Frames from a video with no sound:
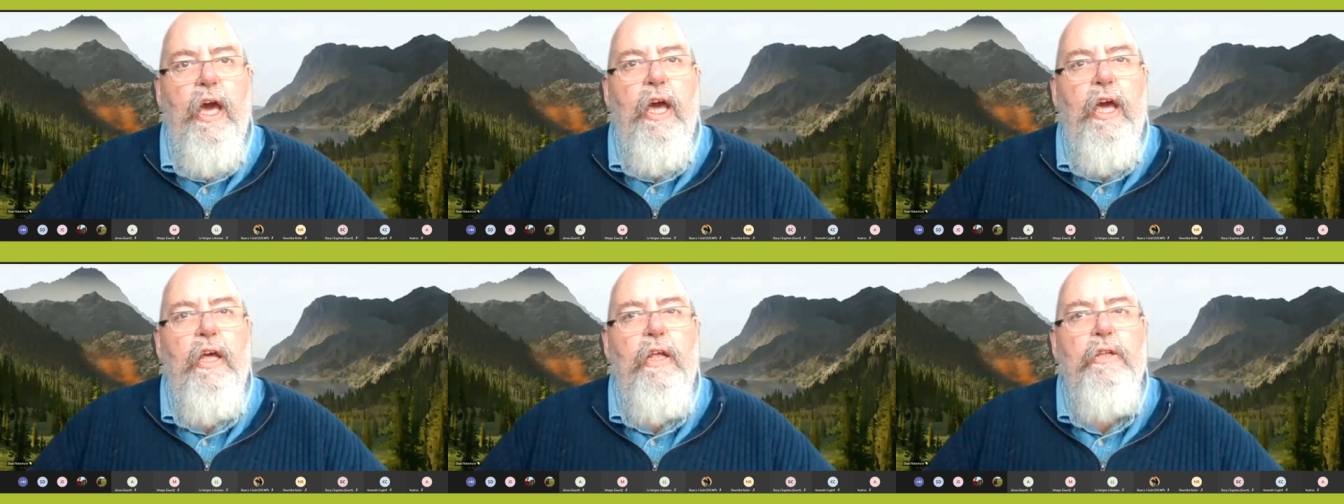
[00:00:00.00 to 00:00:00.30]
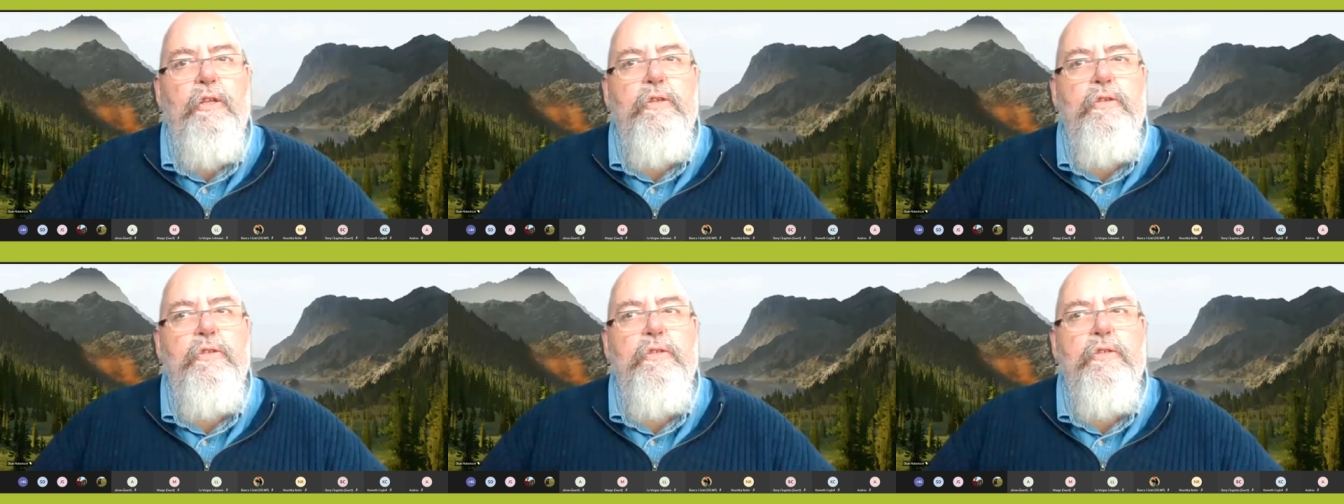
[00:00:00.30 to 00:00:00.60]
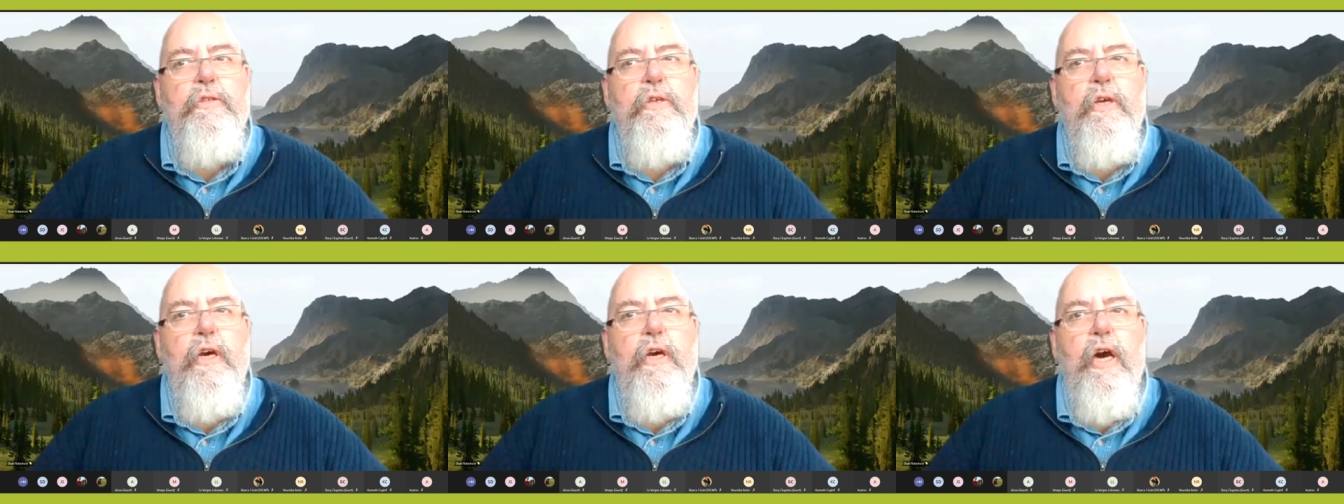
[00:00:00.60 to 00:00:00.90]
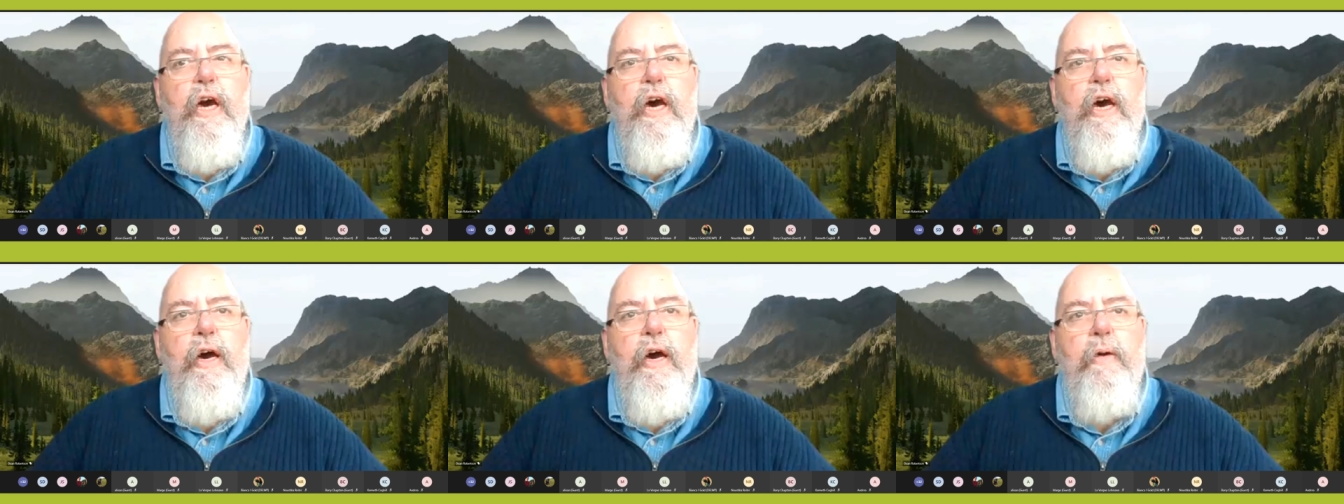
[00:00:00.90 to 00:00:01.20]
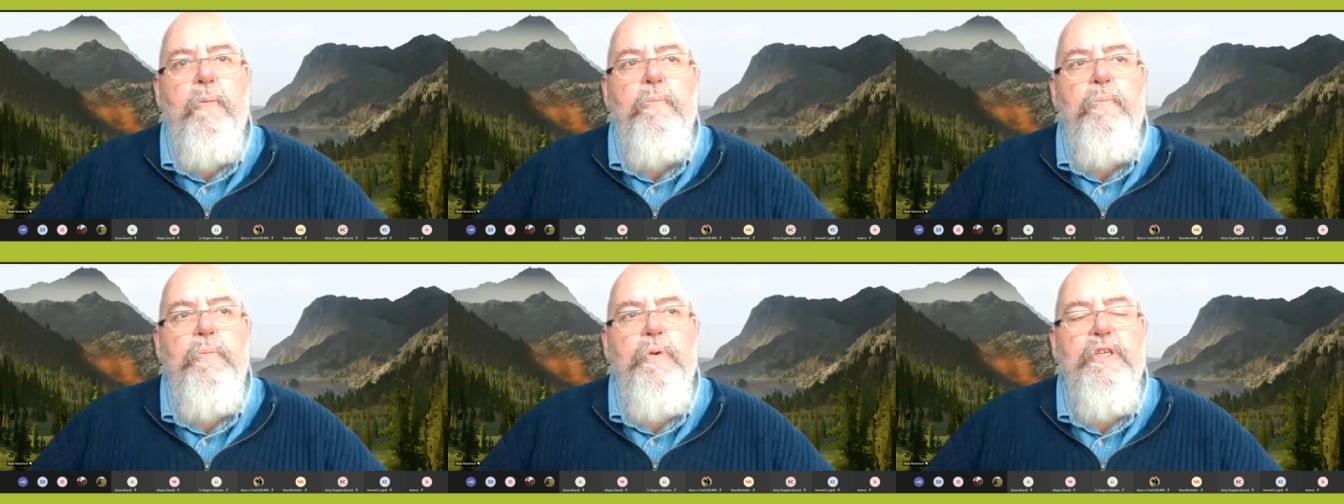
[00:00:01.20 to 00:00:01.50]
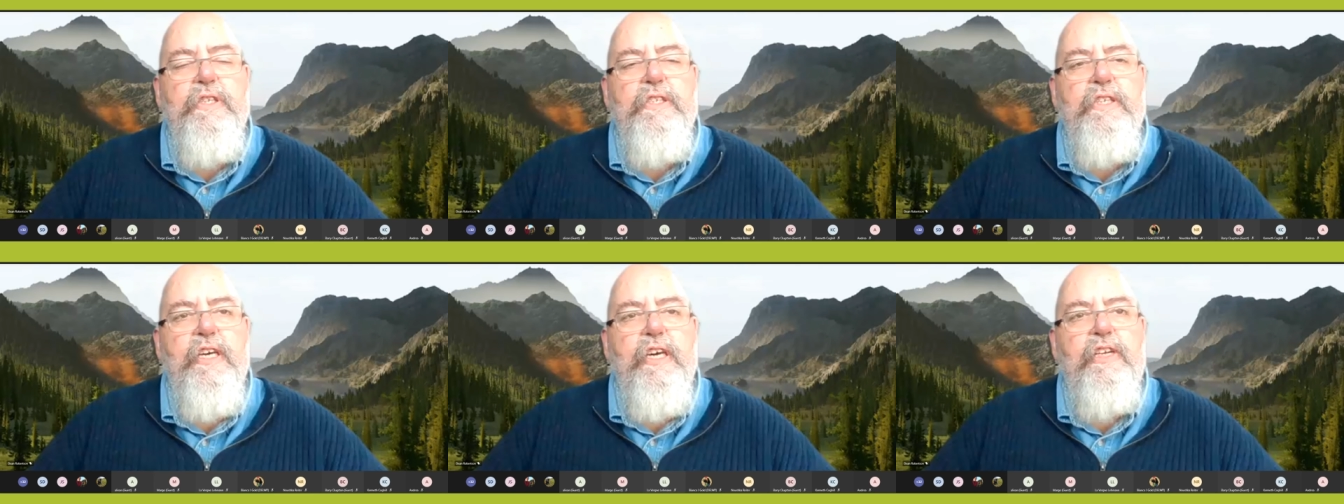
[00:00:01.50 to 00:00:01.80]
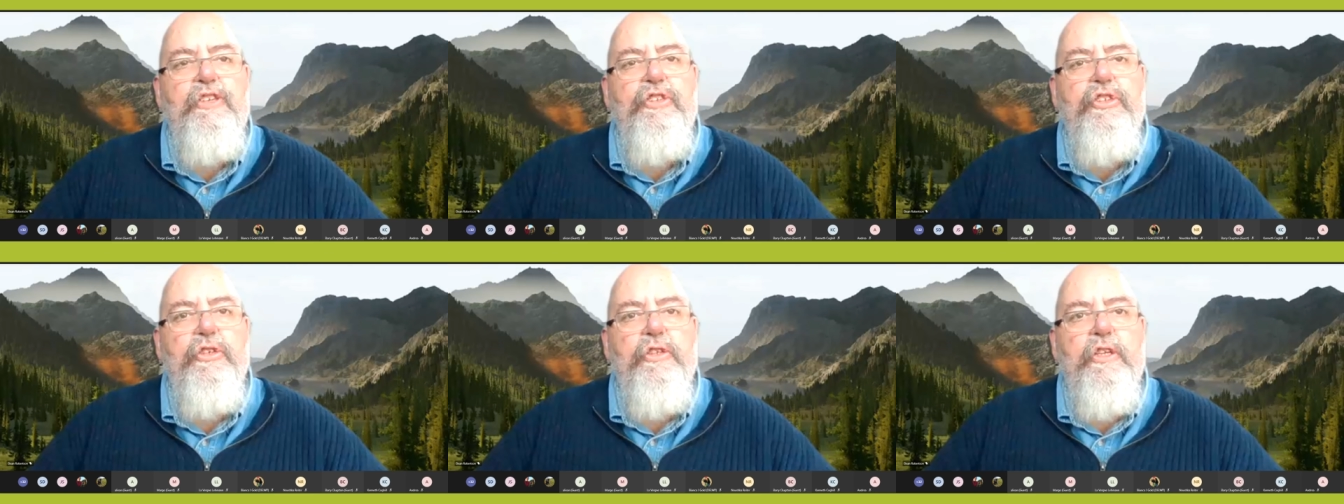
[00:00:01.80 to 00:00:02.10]
and uh,
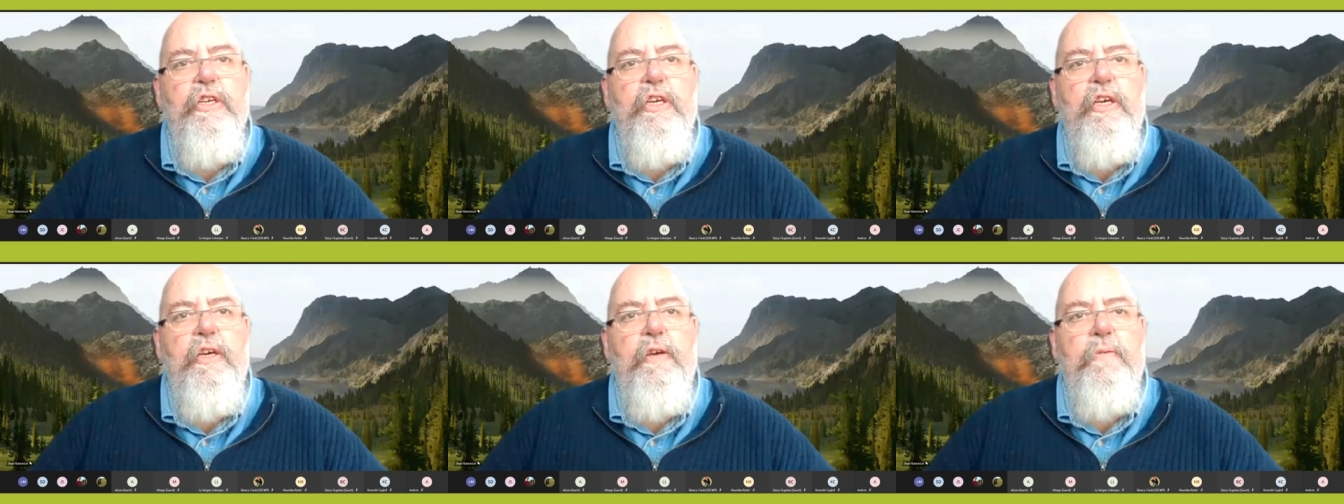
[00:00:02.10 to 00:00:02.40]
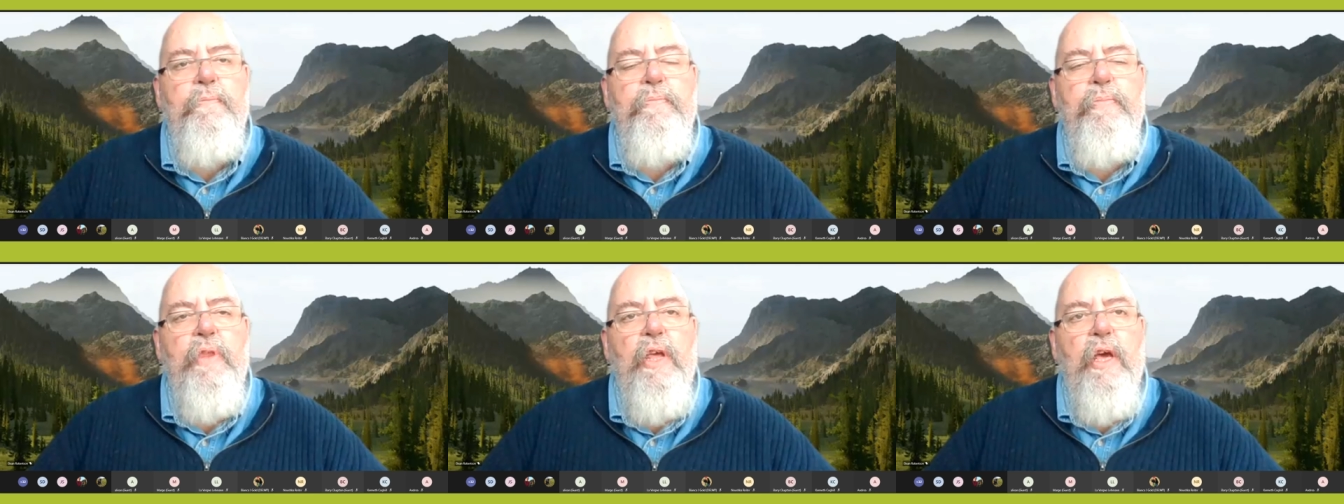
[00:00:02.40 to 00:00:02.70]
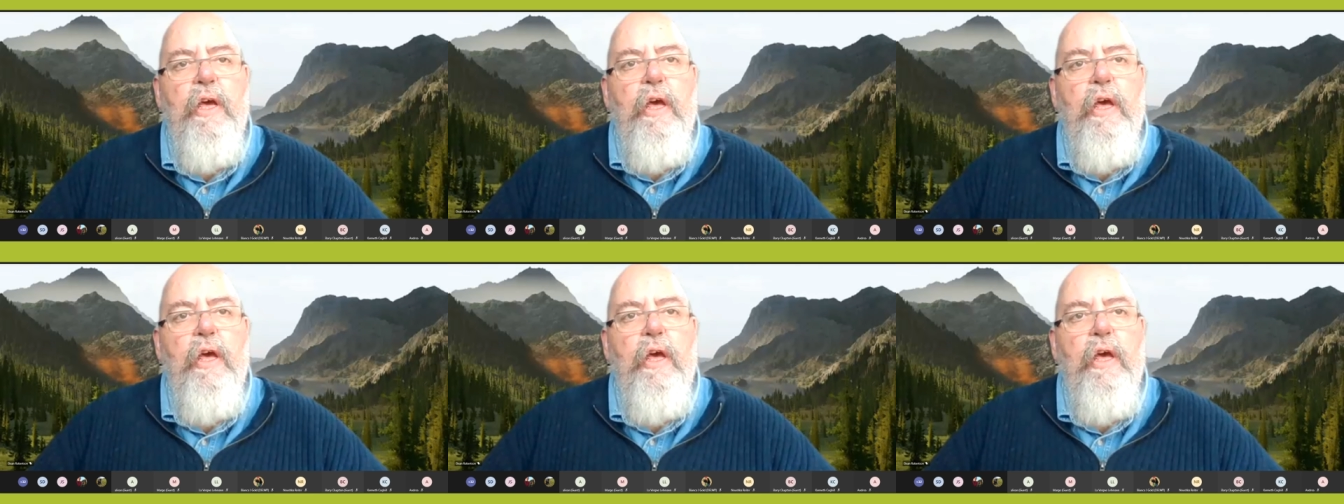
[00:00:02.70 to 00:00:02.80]
potentially.